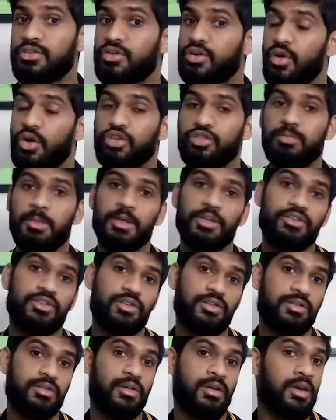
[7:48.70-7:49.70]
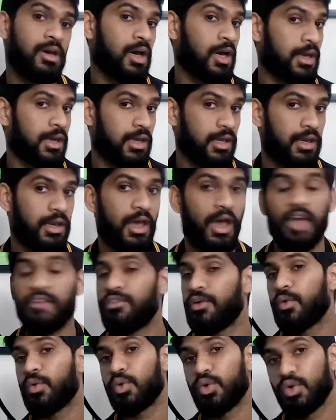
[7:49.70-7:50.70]
cross punches. Again, I
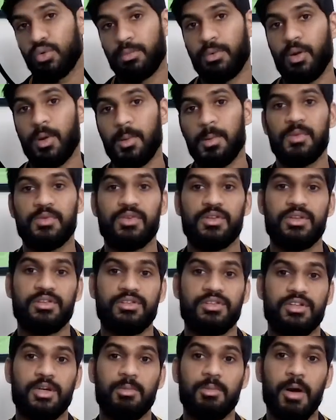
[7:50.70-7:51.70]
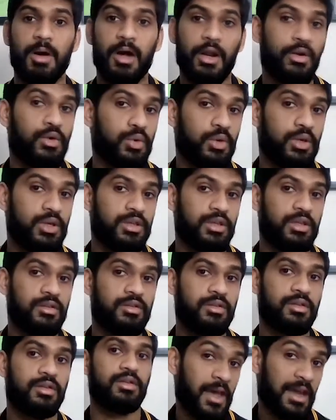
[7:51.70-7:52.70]
found no problems with the sit-up bar doing
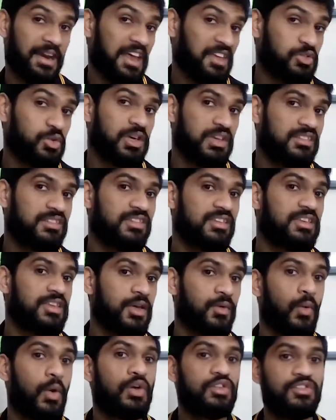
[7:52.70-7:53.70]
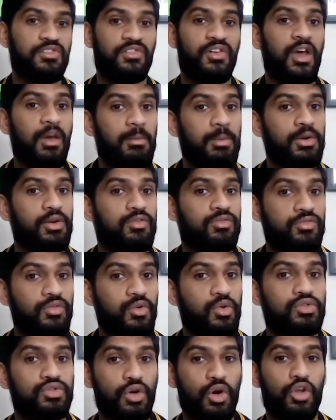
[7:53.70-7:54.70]
this, and as you can see, there was a fair bit of
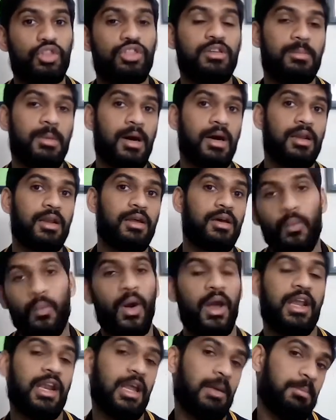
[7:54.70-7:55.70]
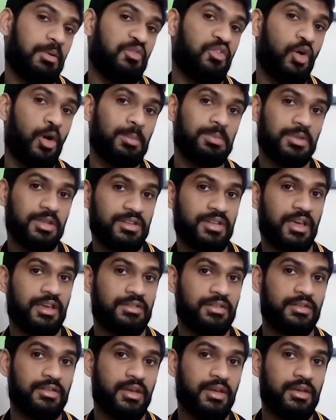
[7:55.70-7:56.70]
force on the bar while I performed this
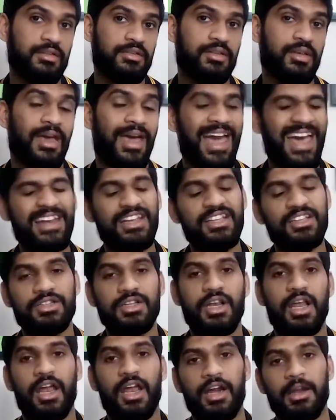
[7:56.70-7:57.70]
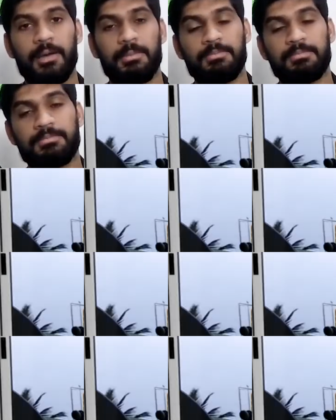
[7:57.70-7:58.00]
exercise, and it still held up.